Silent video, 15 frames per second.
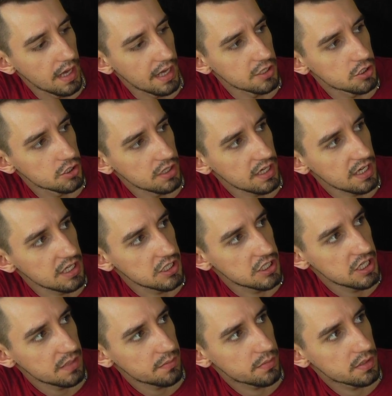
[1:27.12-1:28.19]
ancient
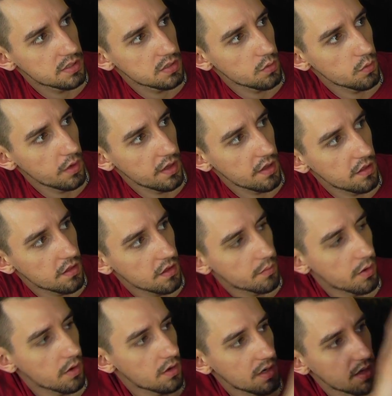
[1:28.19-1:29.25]
Egypt with
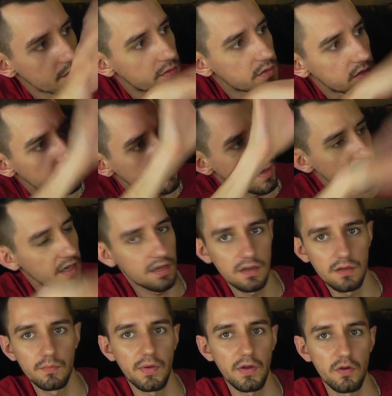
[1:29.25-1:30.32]
Apocalypse
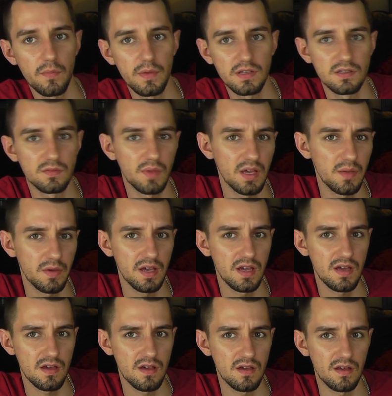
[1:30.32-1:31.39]
making pyramids
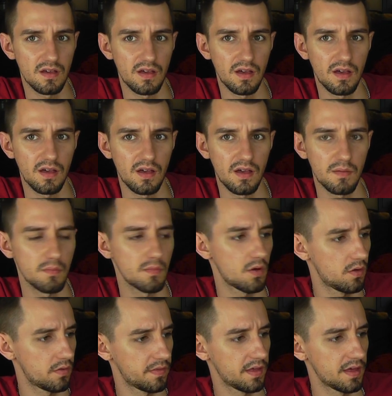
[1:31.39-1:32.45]
maybe on
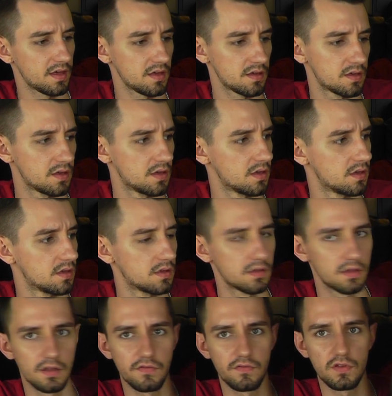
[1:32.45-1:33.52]
there,
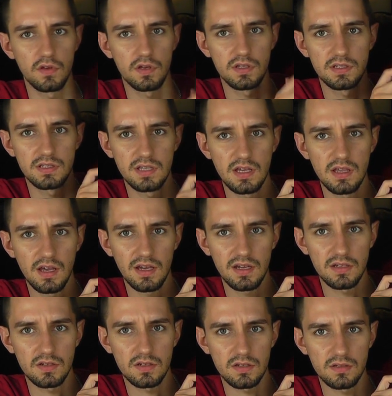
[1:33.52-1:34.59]
if you can see that.